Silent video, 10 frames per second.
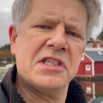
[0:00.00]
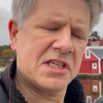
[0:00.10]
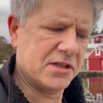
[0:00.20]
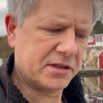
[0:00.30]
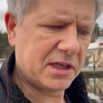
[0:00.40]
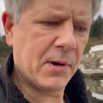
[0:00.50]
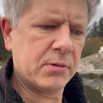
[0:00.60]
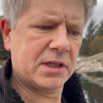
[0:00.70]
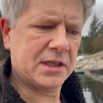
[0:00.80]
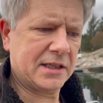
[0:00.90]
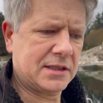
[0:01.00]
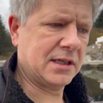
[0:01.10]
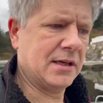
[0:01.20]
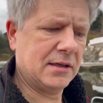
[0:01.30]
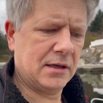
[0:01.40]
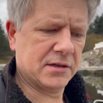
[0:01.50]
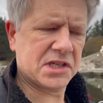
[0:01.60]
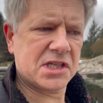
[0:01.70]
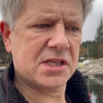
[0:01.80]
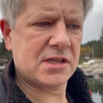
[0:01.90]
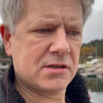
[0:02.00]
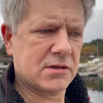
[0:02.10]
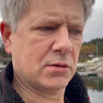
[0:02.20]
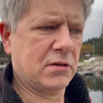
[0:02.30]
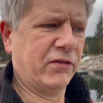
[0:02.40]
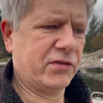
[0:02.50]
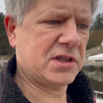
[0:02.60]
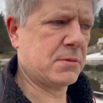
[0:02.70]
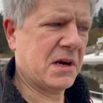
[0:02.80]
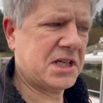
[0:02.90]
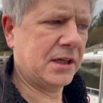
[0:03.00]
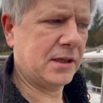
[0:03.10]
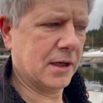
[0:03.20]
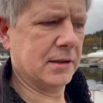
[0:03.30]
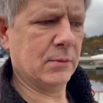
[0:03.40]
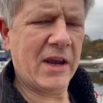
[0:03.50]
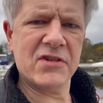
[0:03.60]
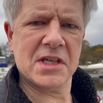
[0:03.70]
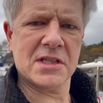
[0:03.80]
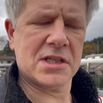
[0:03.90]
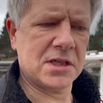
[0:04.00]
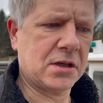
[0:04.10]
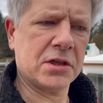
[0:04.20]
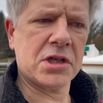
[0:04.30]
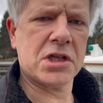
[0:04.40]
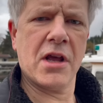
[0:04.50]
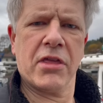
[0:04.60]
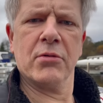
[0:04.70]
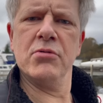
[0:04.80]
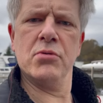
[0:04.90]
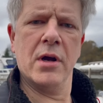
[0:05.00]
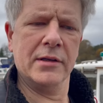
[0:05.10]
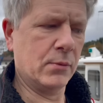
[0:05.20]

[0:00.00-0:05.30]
is not the boat that uh, sort of smashing uh, the waves, it cuts through the